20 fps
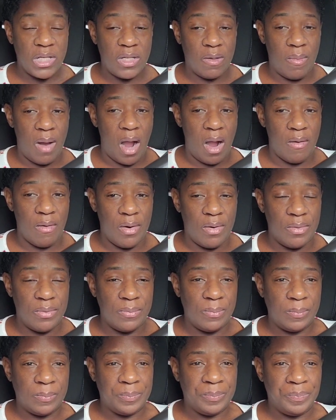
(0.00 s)
tomorrow,
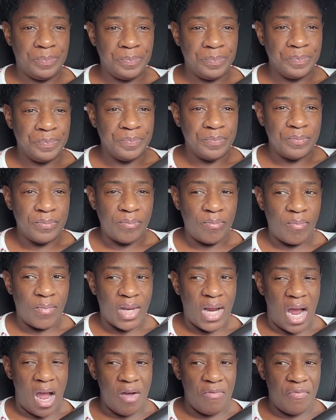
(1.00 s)

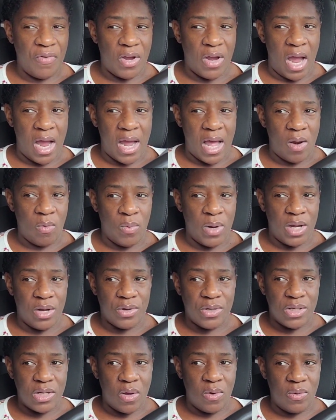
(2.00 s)
I figure I got a week
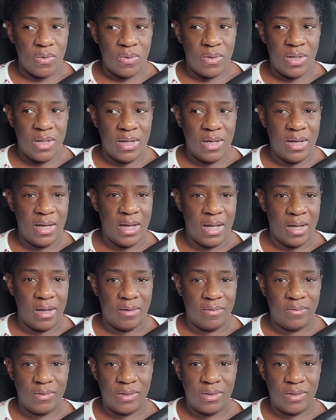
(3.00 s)
or so left.